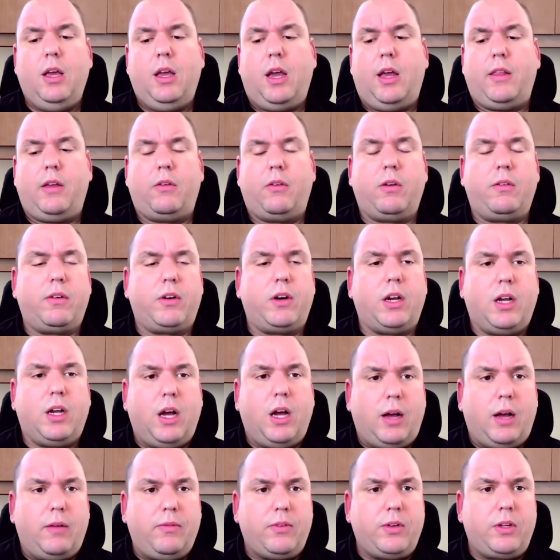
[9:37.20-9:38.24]
and they were very
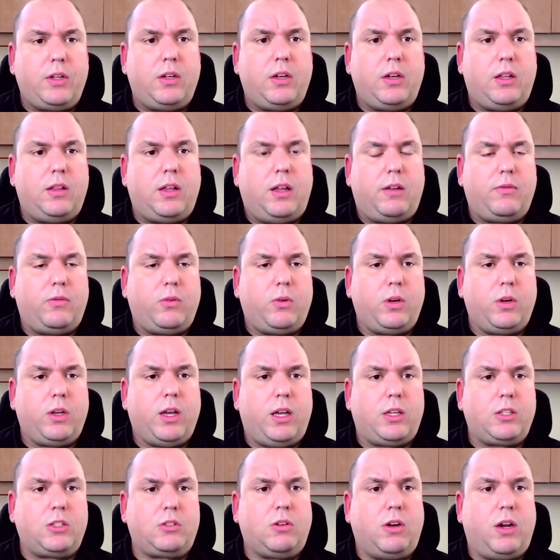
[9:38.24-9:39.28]
confident in that
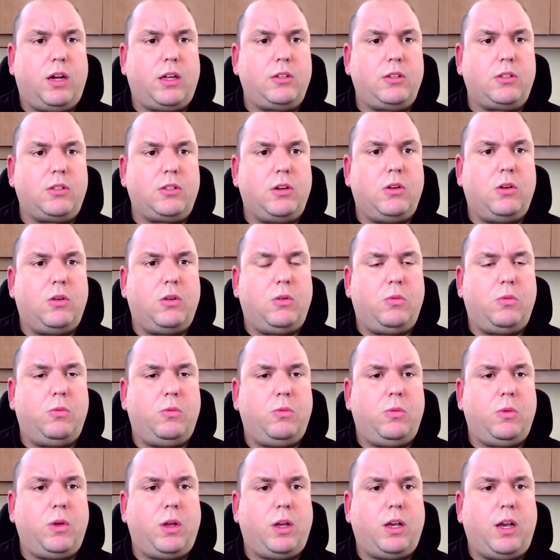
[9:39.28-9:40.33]
forecast track and so
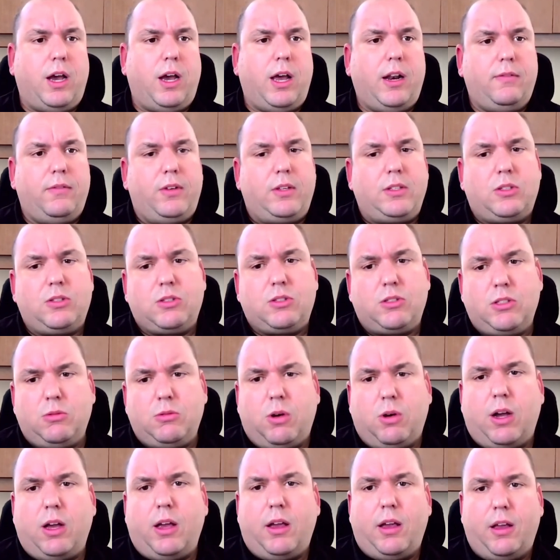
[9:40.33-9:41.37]
kind of a
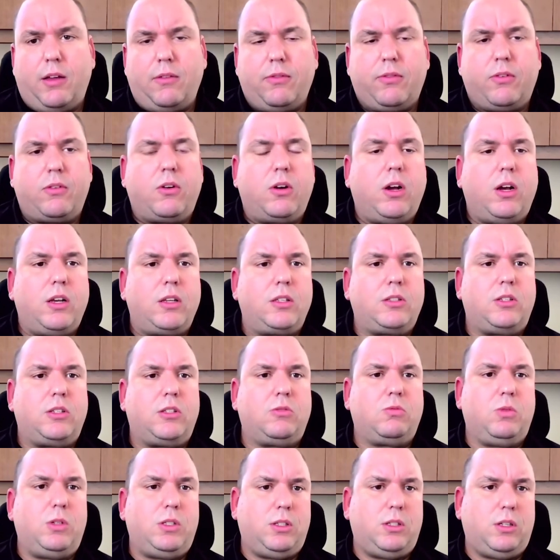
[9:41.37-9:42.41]
cya for us
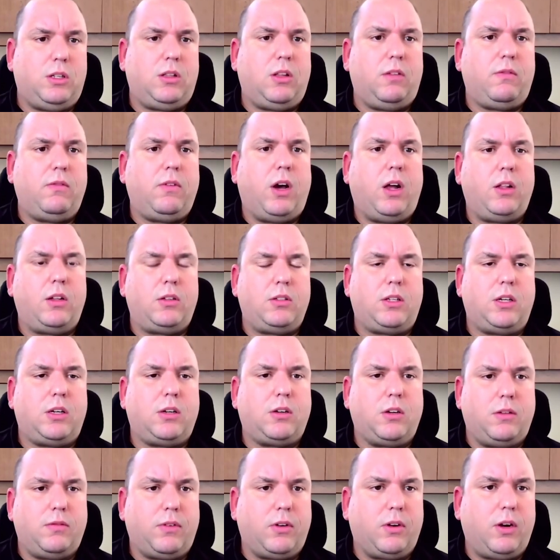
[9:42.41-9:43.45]
is we did the
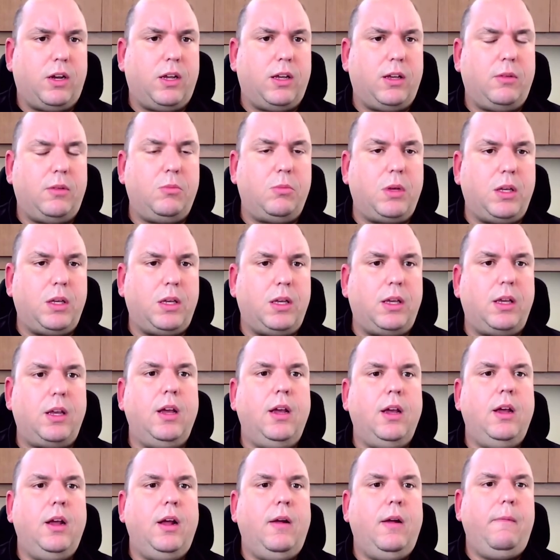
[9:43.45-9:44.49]
voluntary for a and b
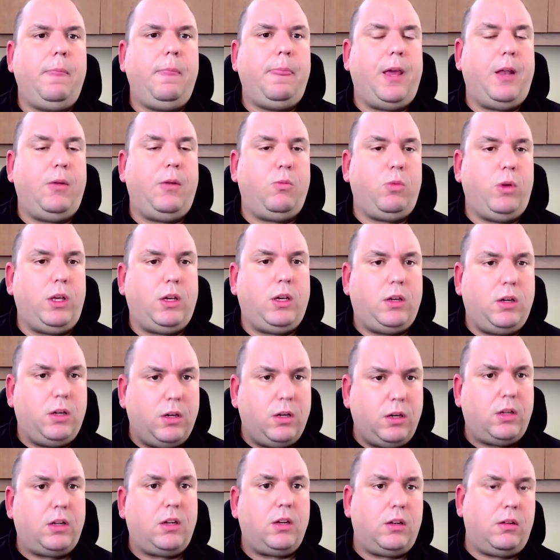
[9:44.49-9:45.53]
and we
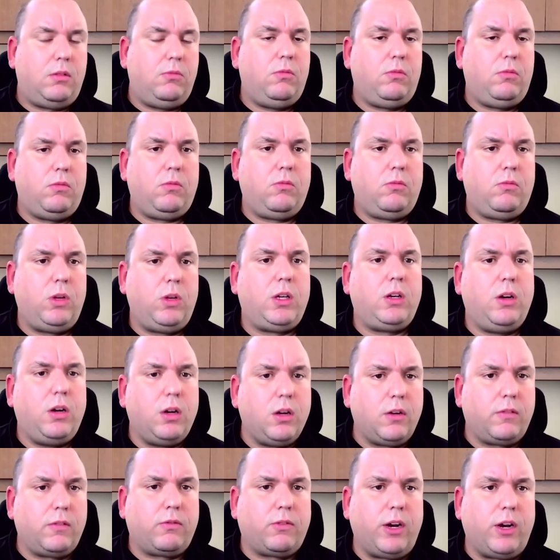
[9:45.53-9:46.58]
could we could
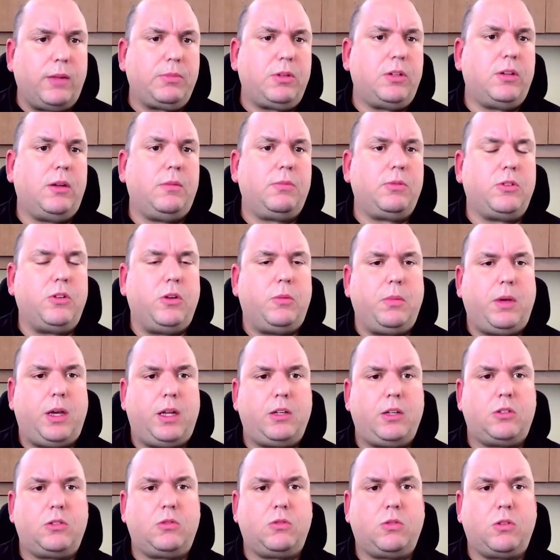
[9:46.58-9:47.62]
have ramped it up to a
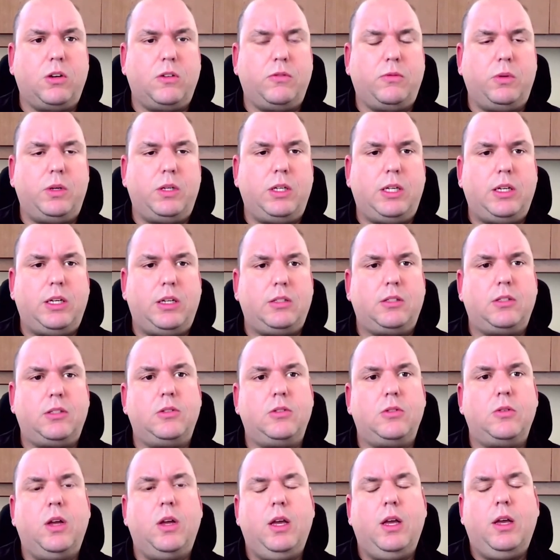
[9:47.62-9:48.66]
mandatory if we needed
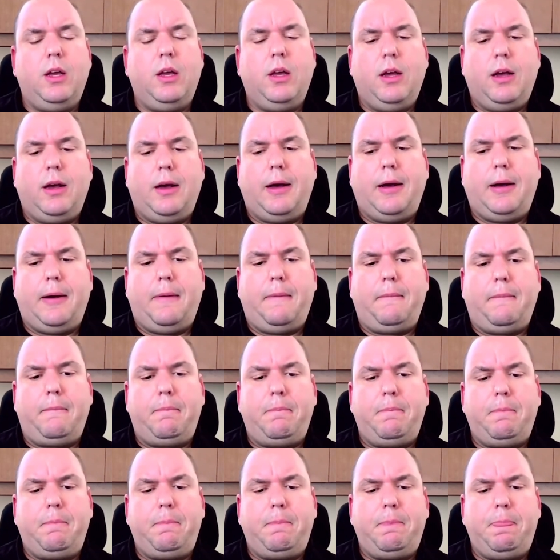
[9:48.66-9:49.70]
to
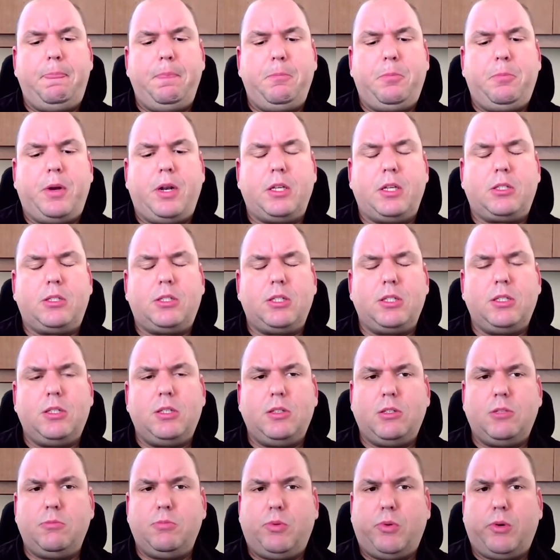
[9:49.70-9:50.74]
um, but it's just
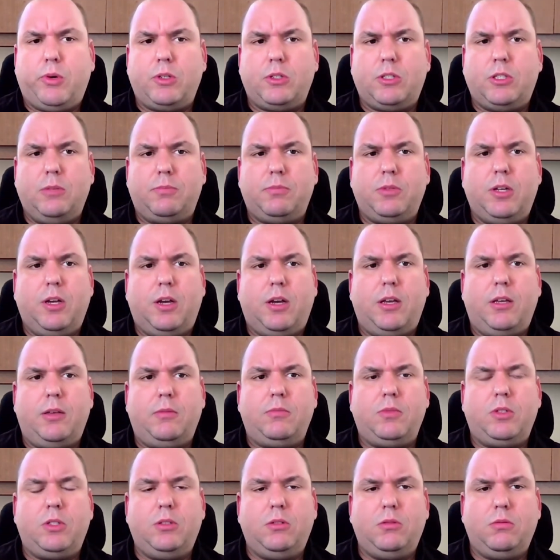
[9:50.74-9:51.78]
as important
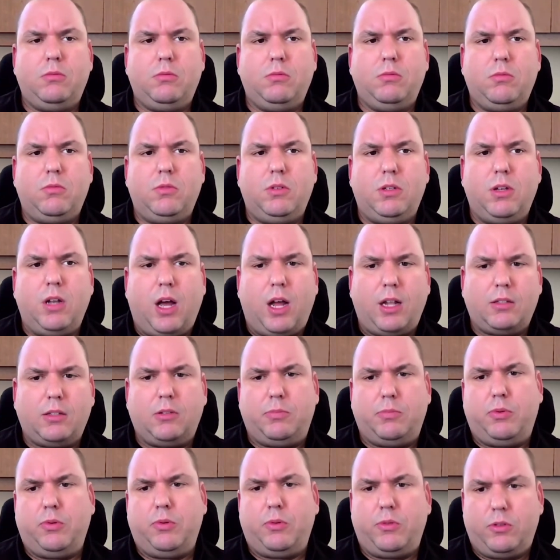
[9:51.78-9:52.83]
sometimes not to
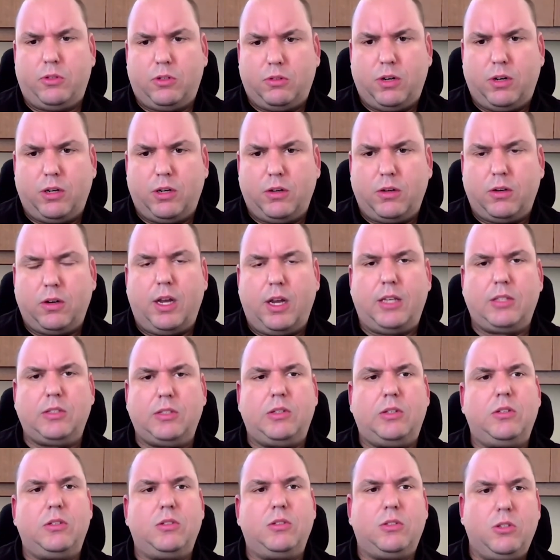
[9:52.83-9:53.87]
pull the trigger as
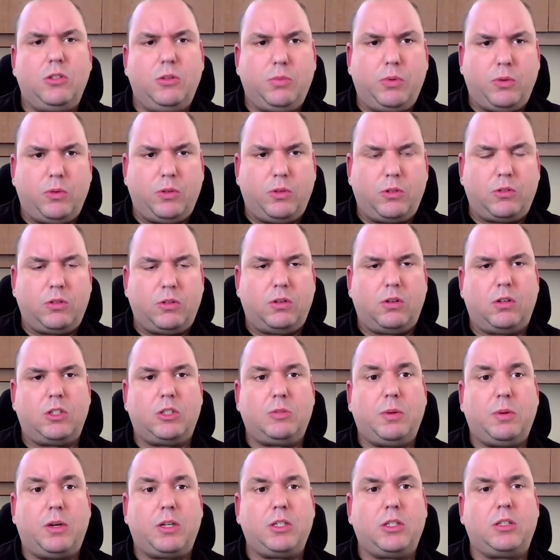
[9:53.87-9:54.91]
it is to pull the trigger
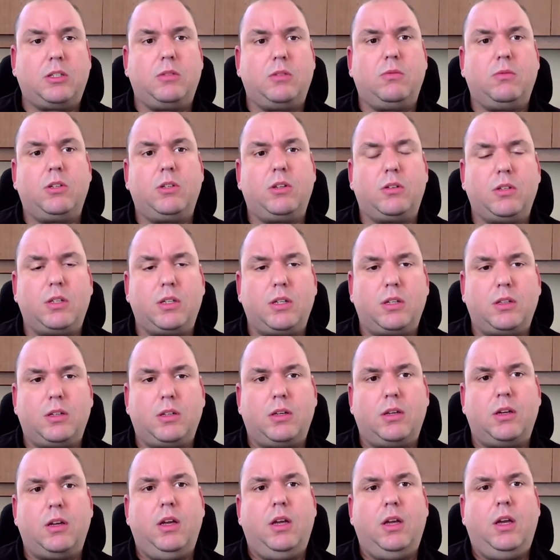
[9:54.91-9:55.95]
especially when you're
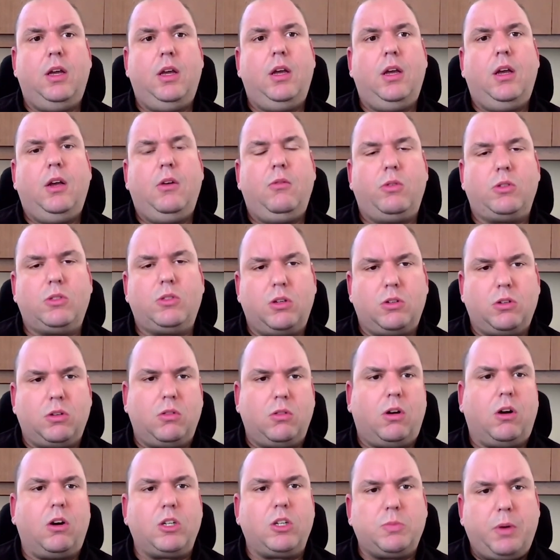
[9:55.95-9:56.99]
dealing with such
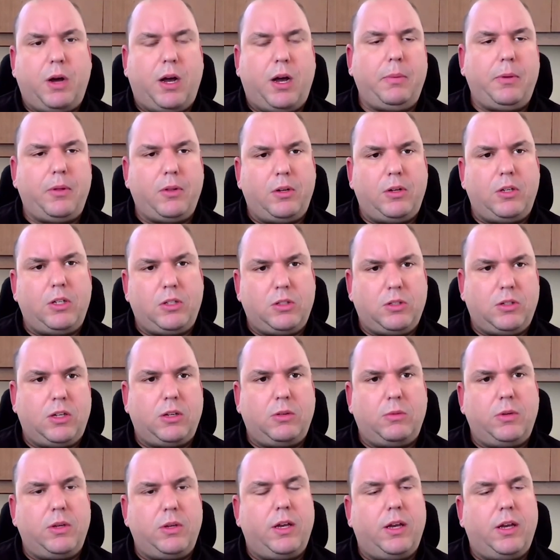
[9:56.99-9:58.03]
large populations like
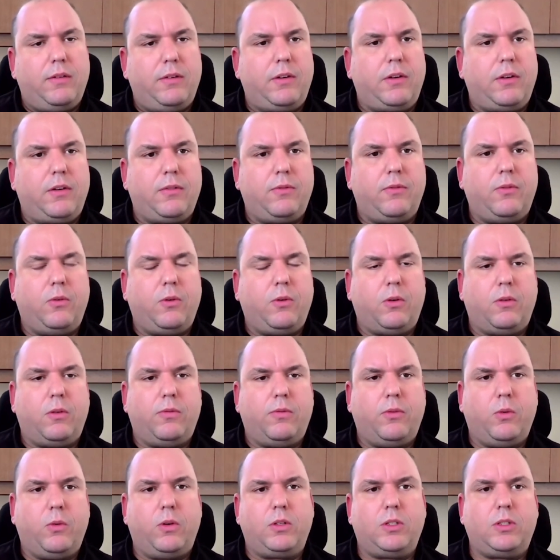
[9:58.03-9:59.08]
we have here, four
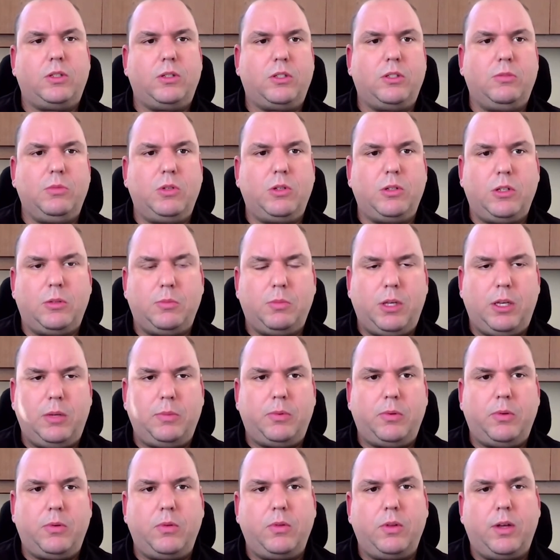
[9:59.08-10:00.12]
four to six million
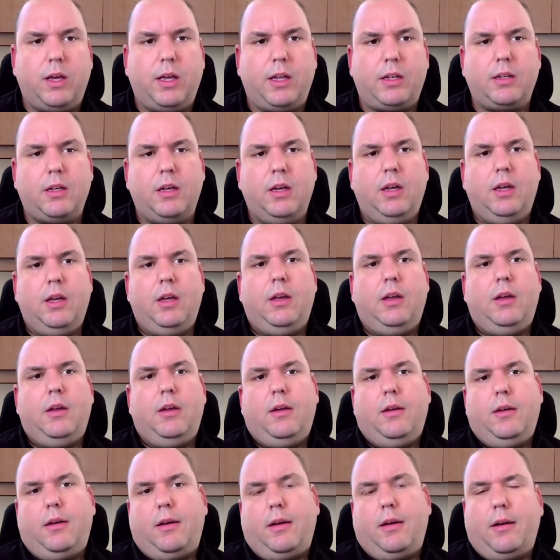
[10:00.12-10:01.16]
people, that
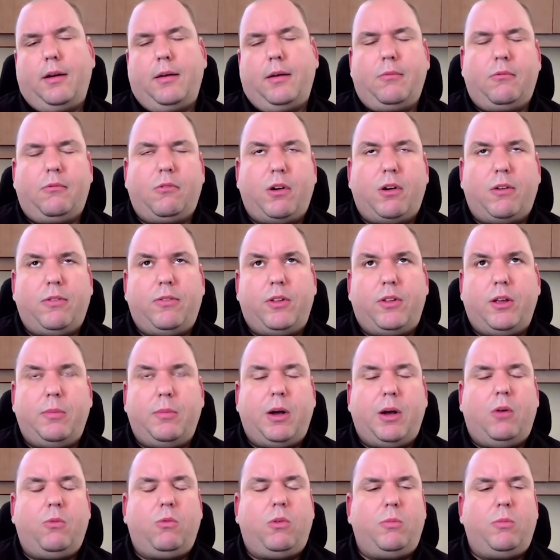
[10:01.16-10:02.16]
um, roughly about